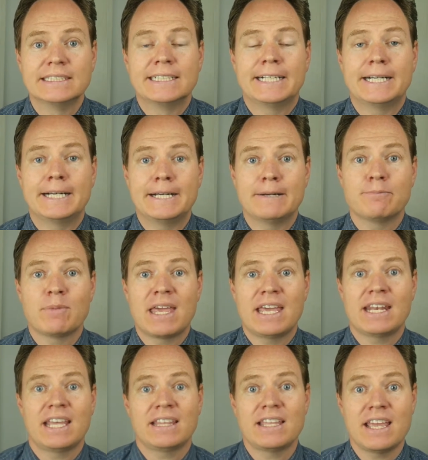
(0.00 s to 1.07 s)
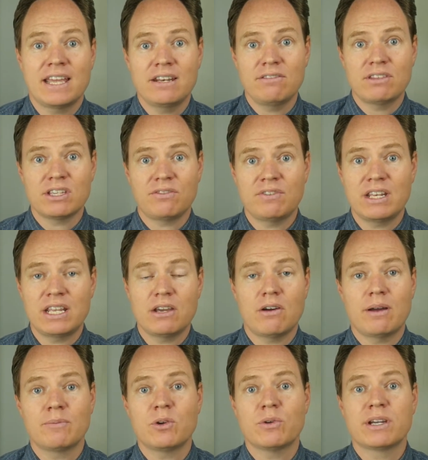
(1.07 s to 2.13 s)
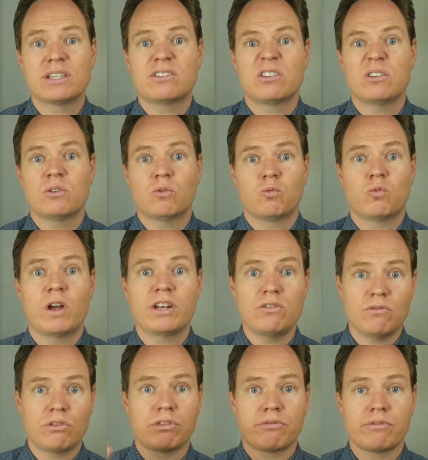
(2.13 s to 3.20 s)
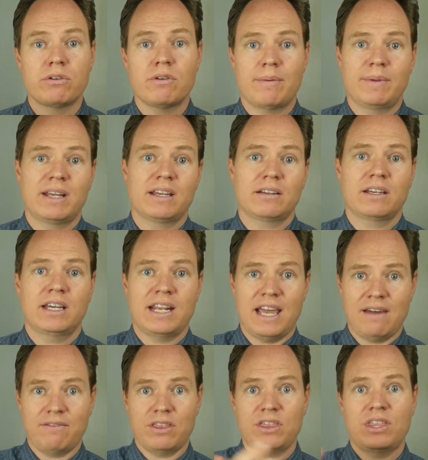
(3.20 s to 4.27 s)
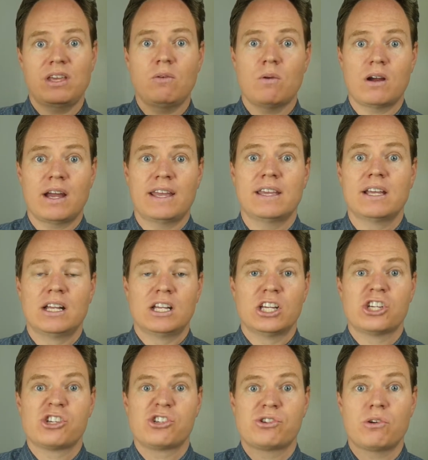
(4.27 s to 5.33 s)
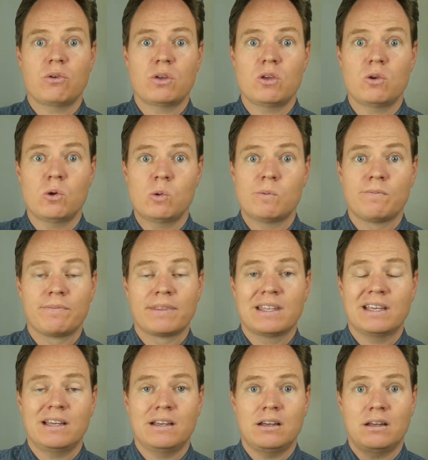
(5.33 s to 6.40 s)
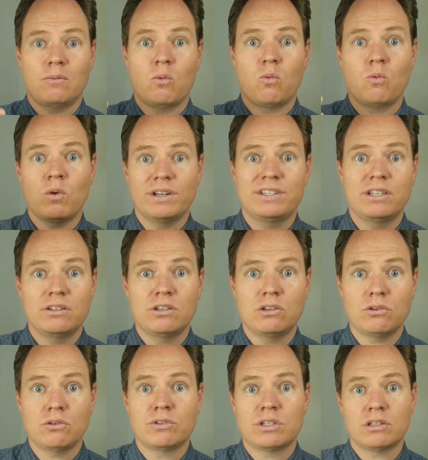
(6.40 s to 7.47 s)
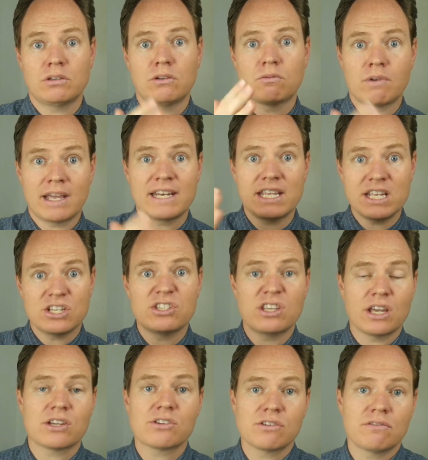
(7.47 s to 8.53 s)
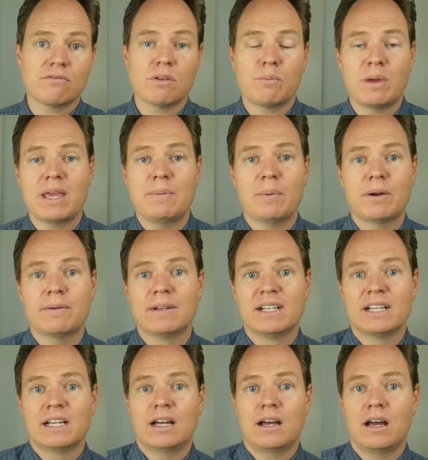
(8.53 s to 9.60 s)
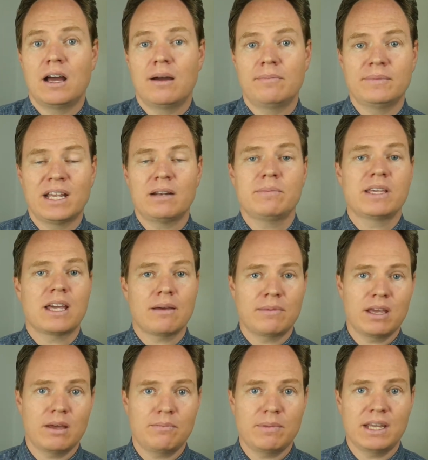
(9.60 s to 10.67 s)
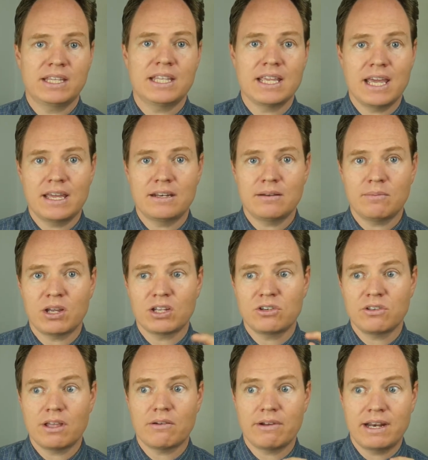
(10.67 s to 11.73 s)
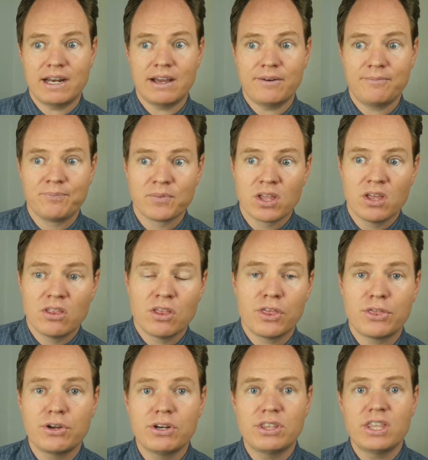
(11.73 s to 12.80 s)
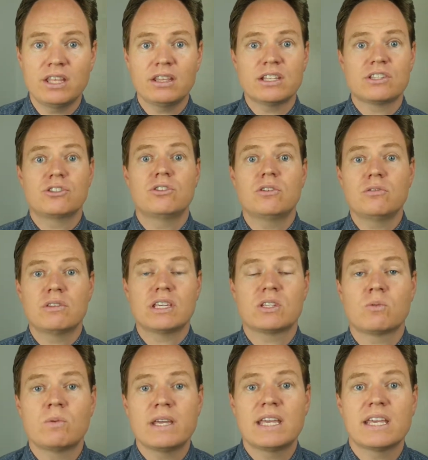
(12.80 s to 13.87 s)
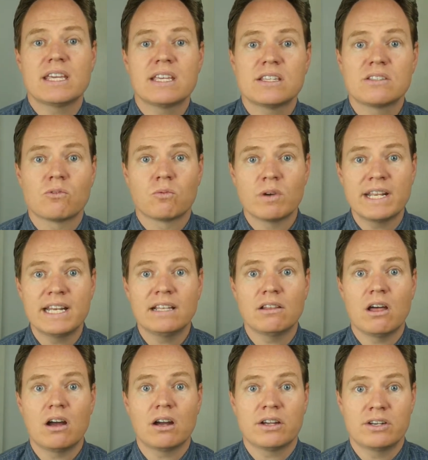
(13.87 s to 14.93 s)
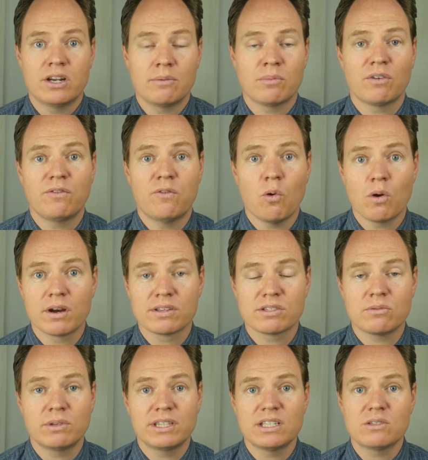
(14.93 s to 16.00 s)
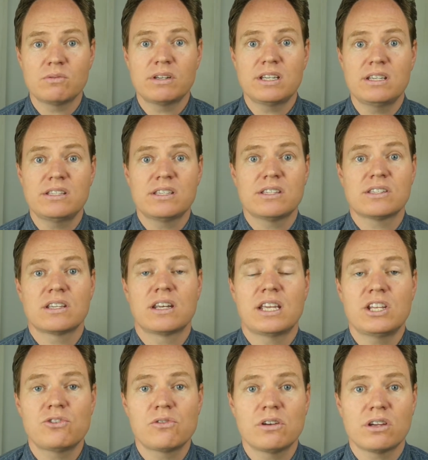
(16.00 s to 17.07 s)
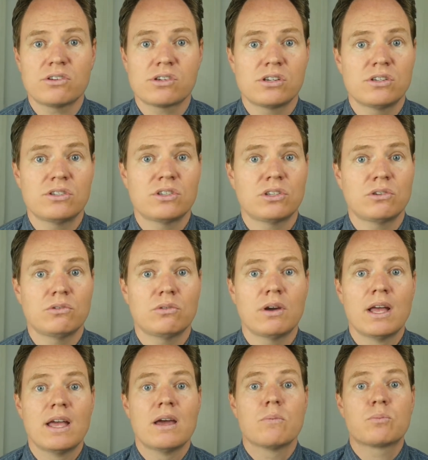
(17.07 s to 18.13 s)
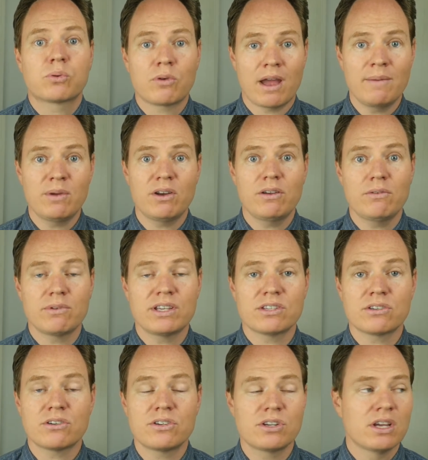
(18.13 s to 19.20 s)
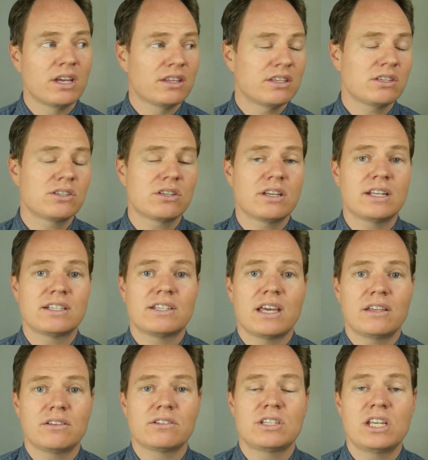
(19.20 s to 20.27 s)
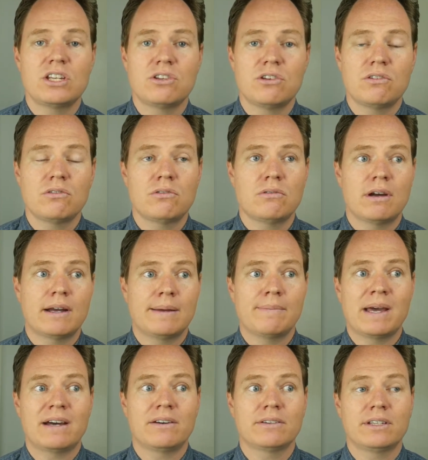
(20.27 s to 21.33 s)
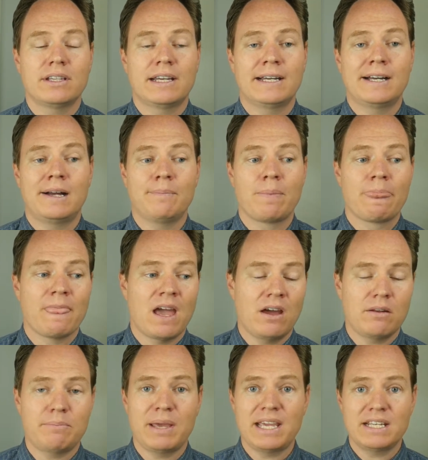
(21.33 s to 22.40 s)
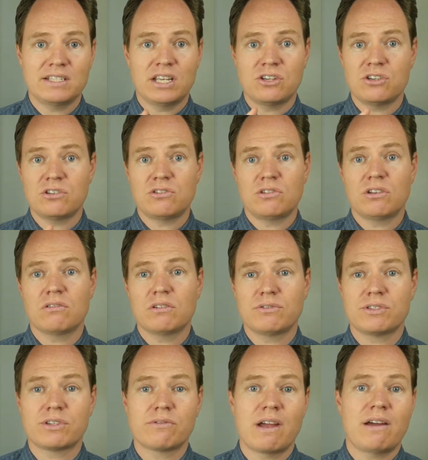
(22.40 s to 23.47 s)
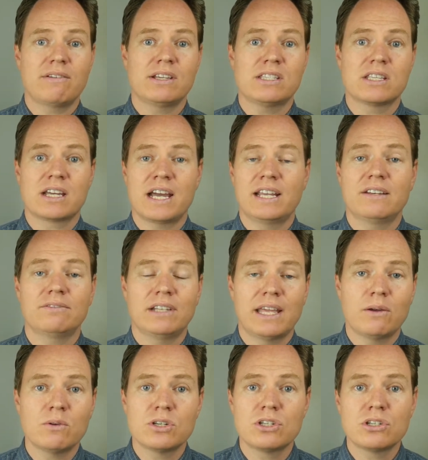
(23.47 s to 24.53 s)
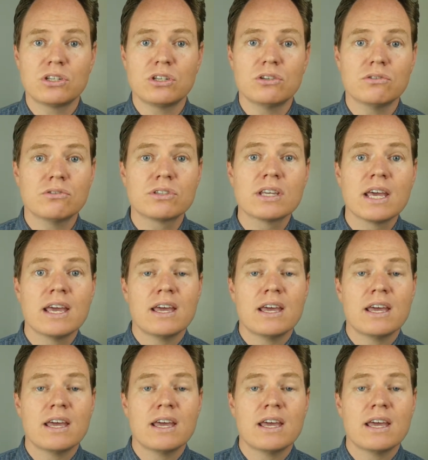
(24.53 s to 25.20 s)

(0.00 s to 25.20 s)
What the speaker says: And at the end of this video, I'm going to run you through, I'm going to kind of have a thing where I show you what to do to write each section of the paper. That'll be coming up at the end. I'm not going to do that right now. The third thing that's due this week is reading log number 4. So what this one is an introduction to primary research. This is going to teach you about how to pay attention to your own surroundings, the kind of language to use.